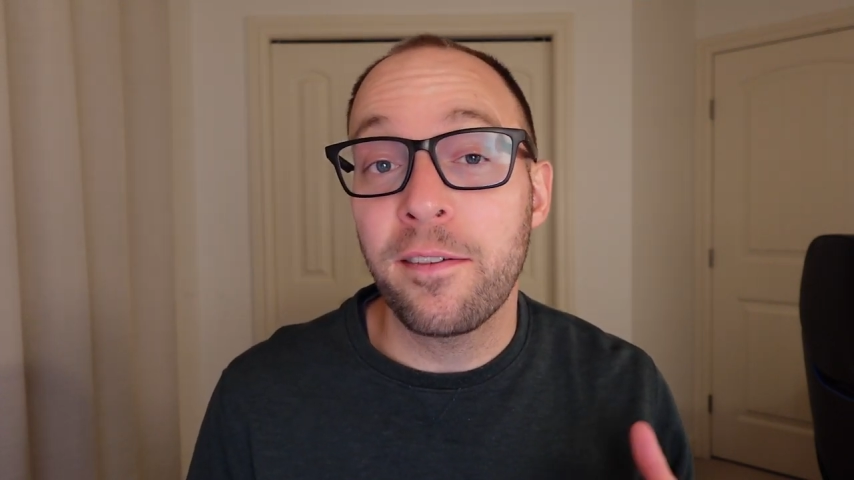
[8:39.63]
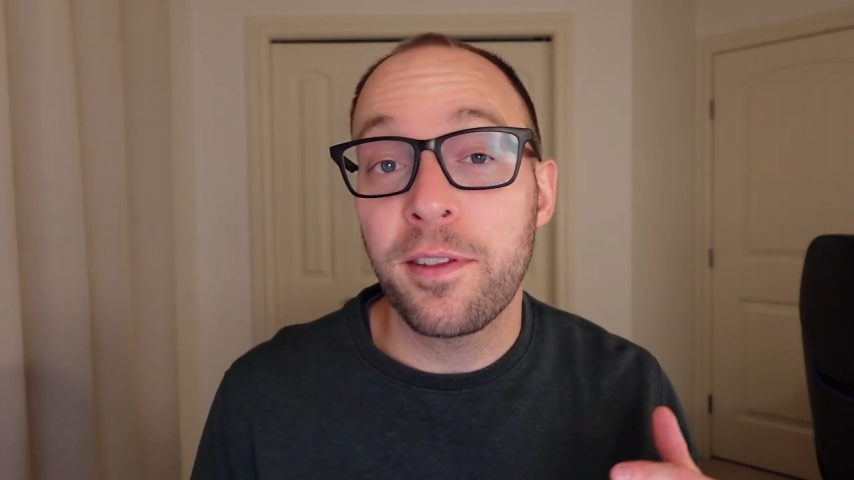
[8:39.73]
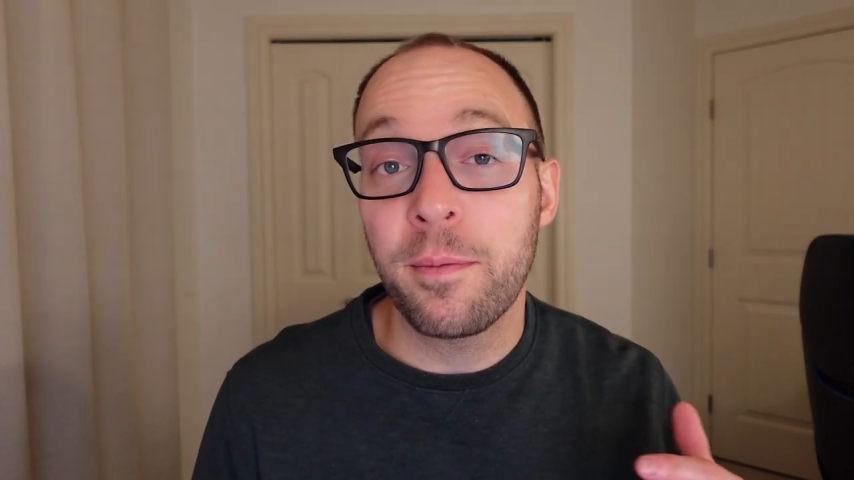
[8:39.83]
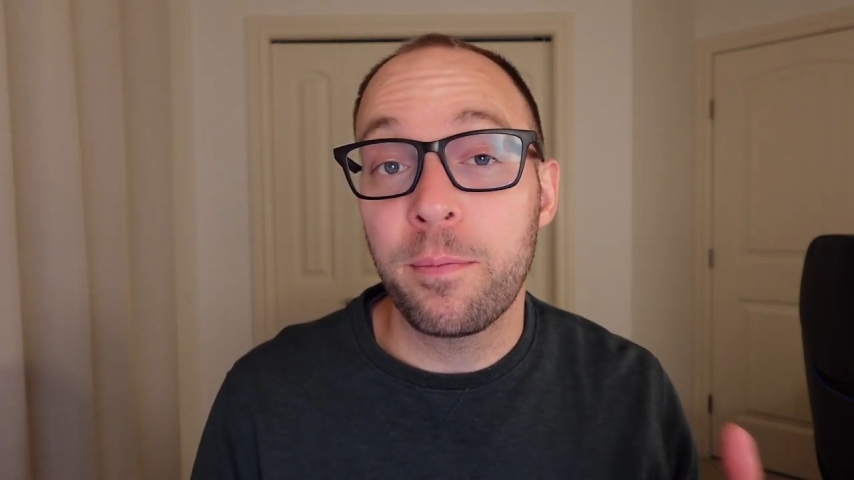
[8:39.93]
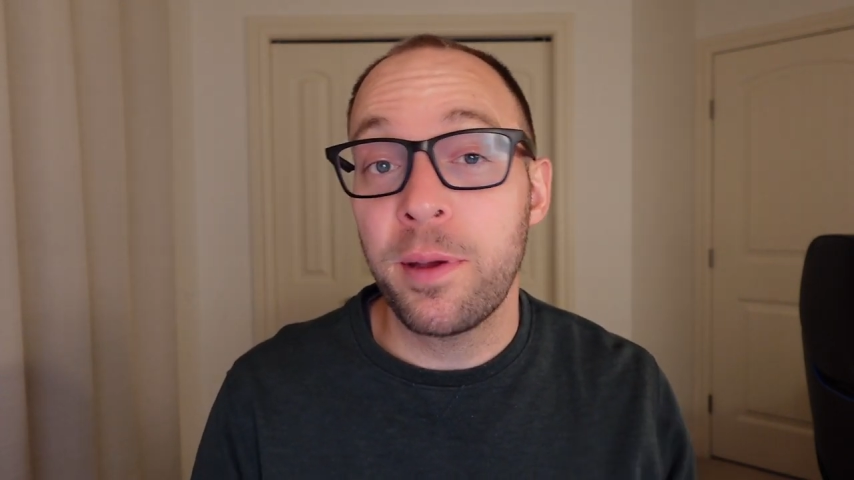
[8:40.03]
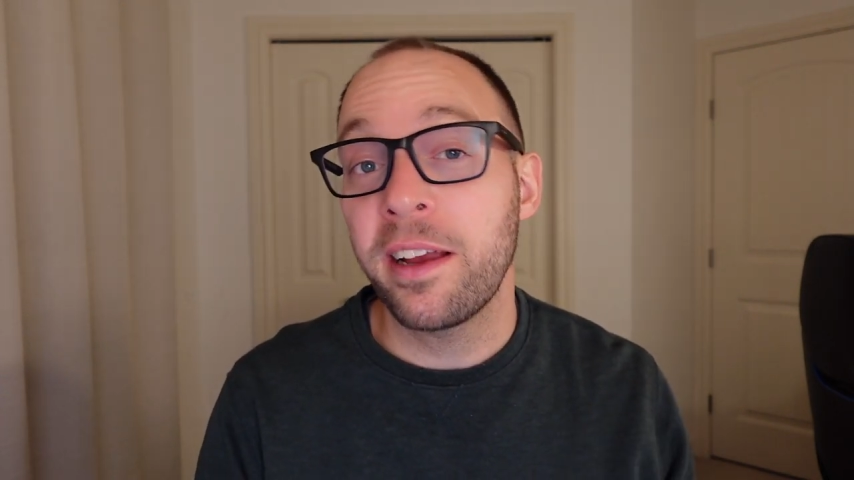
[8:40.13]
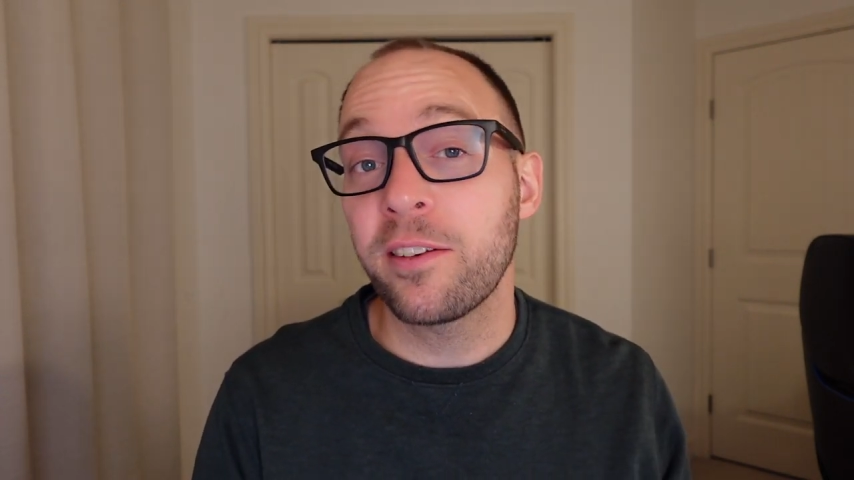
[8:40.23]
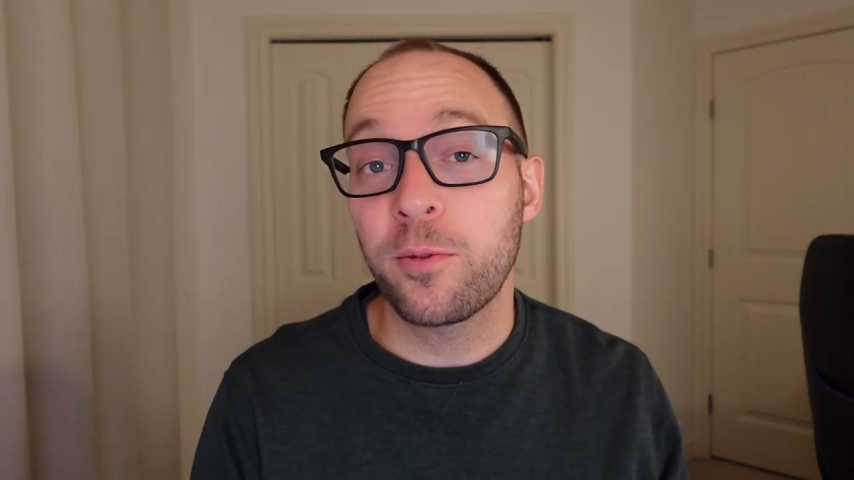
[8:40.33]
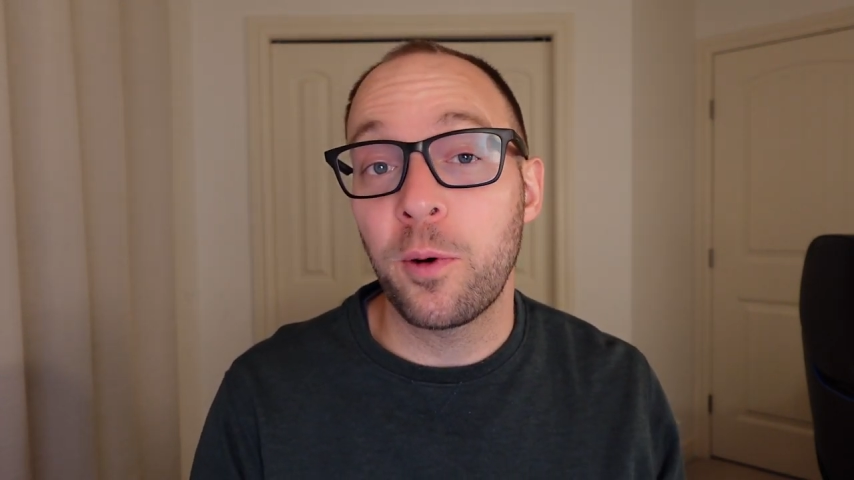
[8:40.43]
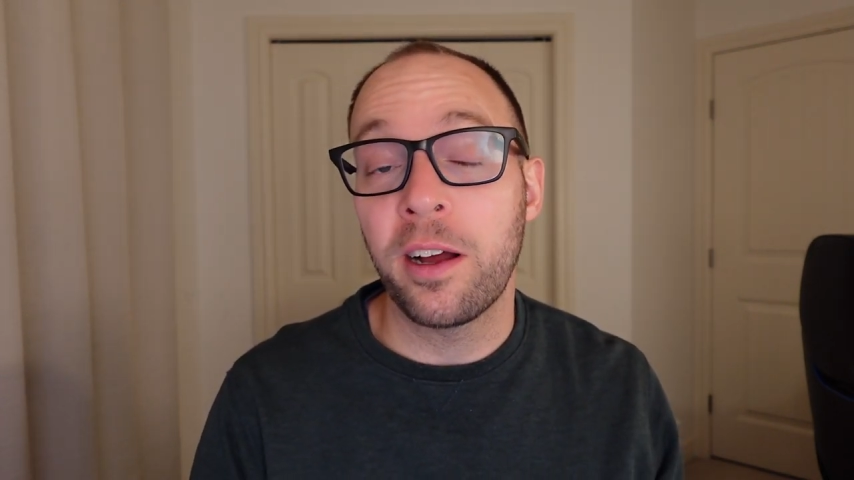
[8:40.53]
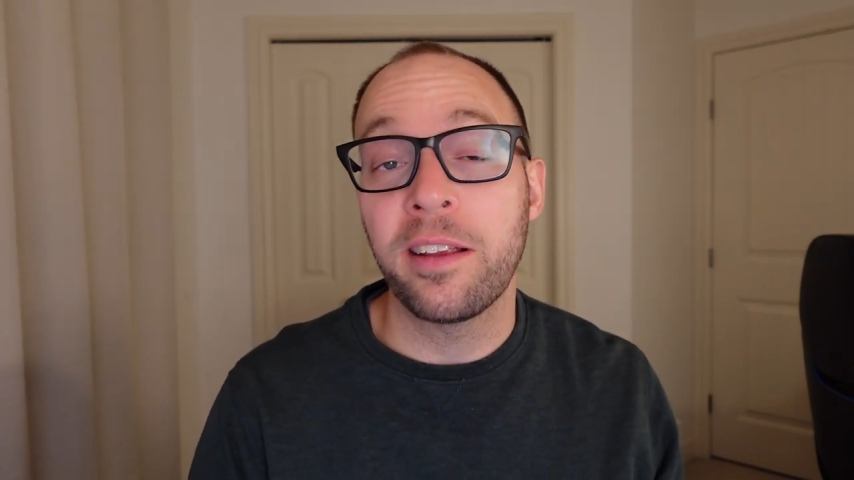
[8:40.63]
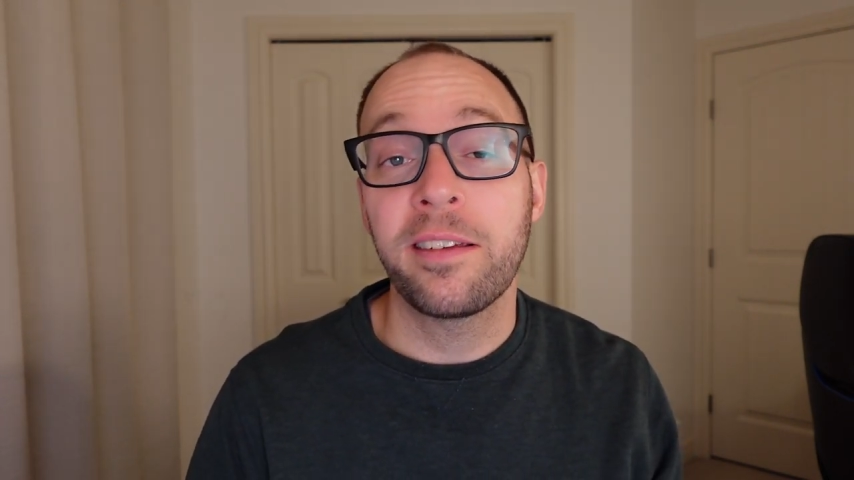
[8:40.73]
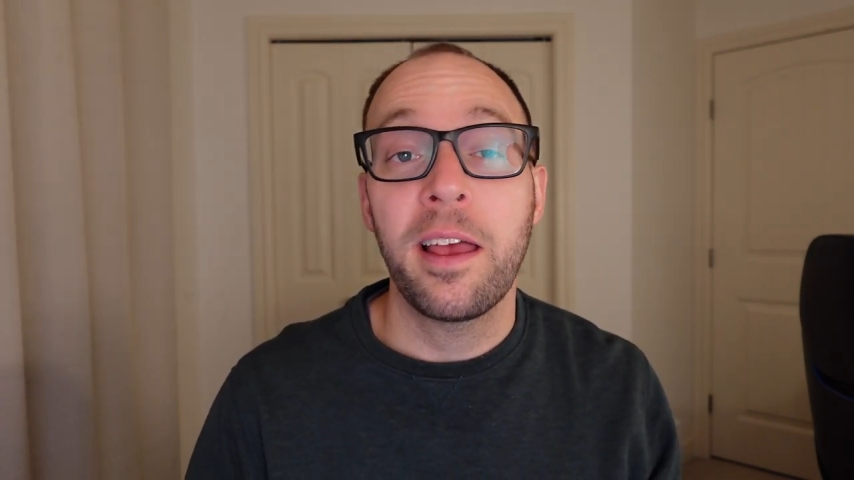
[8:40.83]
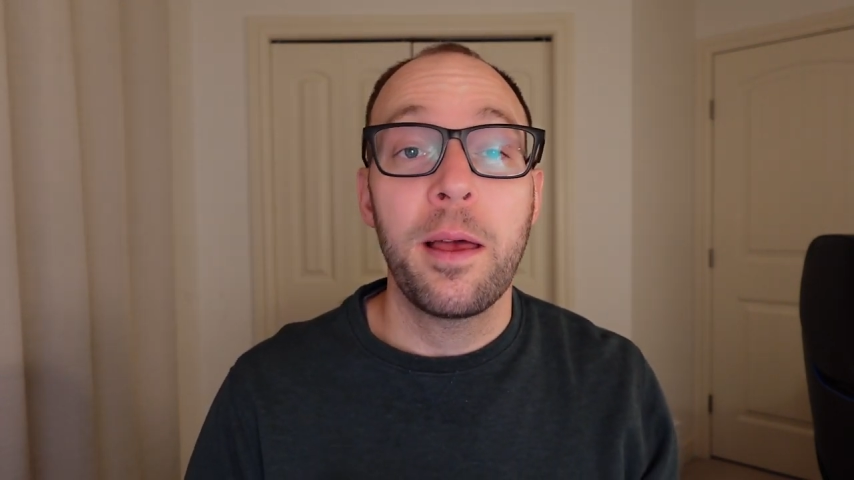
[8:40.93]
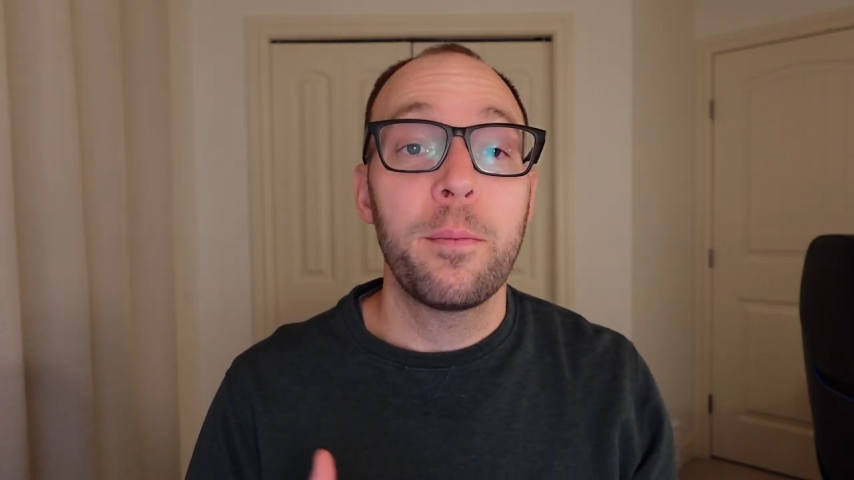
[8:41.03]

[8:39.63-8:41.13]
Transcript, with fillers: of the biggest ones,